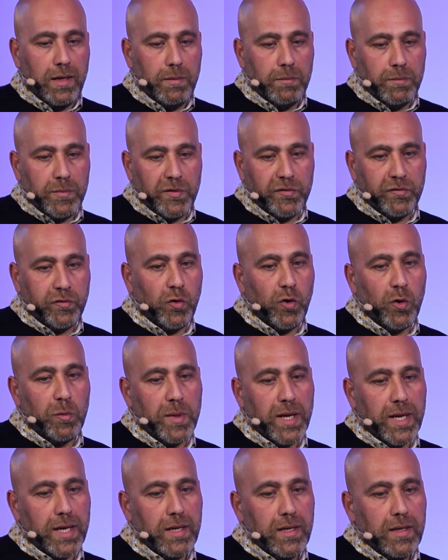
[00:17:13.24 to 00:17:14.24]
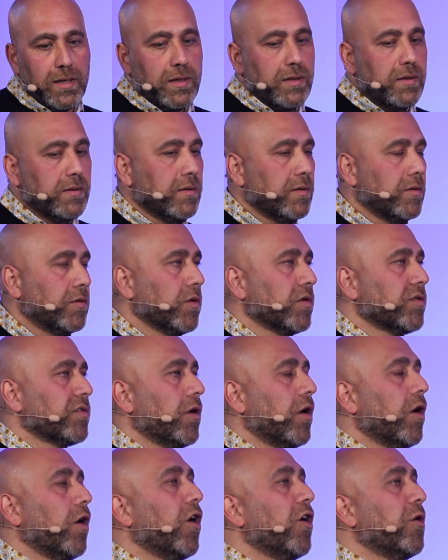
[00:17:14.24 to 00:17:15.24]
performing those
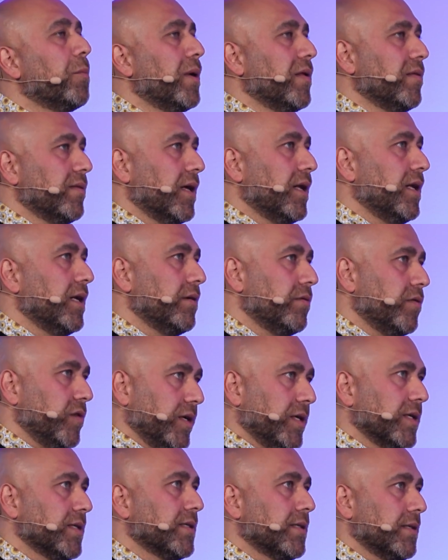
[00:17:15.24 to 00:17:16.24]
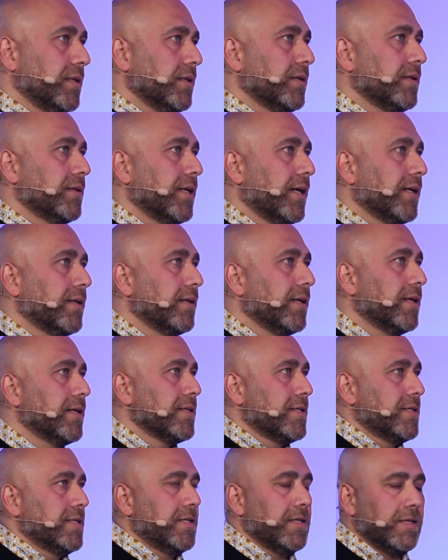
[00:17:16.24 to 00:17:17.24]
urban deliveries that
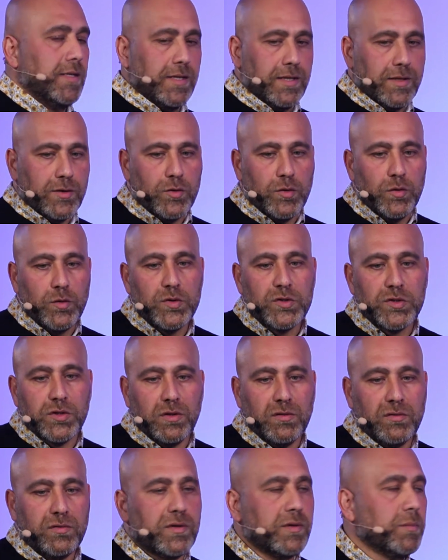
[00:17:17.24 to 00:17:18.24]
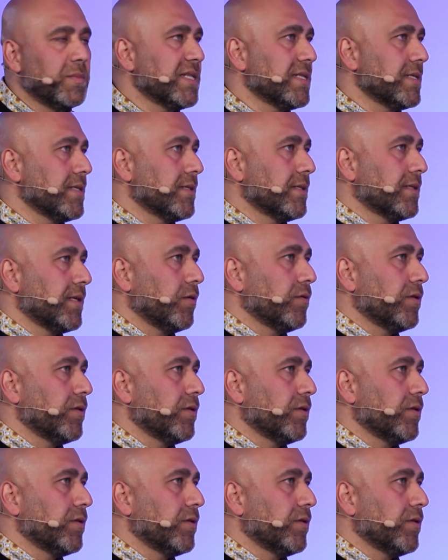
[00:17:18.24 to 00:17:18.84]
is crucial for the businesses out